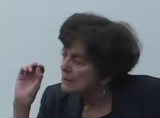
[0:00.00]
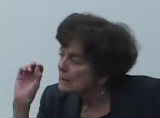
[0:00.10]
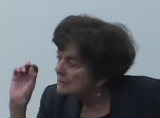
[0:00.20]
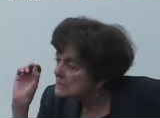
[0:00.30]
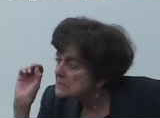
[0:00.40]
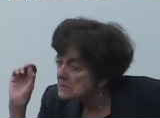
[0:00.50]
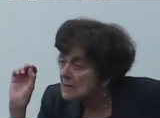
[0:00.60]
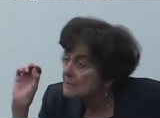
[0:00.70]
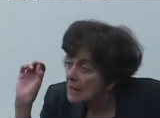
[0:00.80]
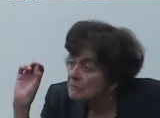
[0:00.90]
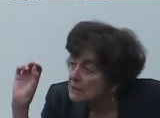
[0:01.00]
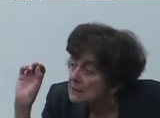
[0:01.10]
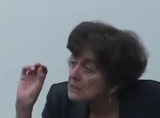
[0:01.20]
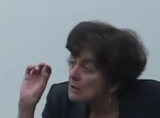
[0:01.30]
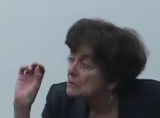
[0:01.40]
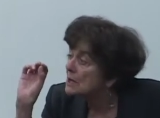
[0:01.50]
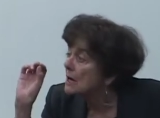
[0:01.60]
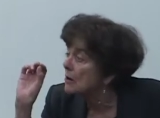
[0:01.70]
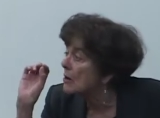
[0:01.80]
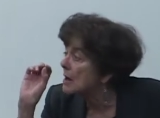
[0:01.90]
this is something I really don't
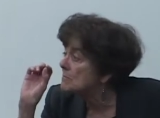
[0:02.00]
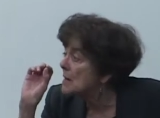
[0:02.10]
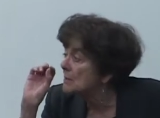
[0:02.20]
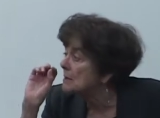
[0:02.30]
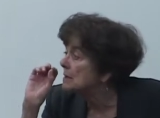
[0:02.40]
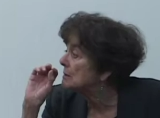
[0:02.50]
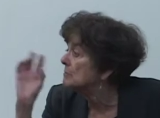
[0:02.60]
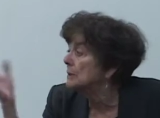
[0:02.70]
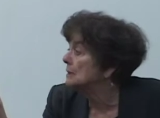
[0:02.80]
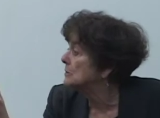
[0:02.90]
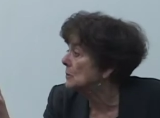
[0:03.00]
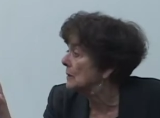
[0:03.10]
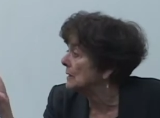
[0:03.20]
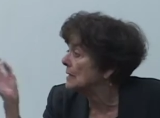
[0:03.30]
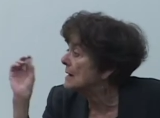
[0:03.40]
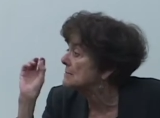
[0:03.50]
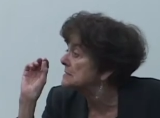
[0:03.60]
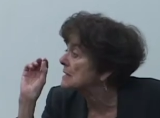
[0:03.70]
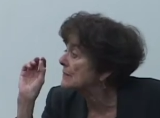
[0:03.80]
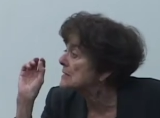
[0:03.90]
know, and maybe Bill, you want to comment
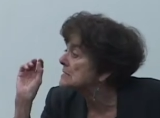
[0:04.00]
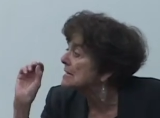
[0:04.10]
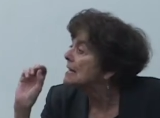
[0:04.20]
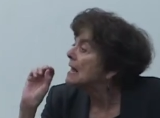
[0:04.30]
on this,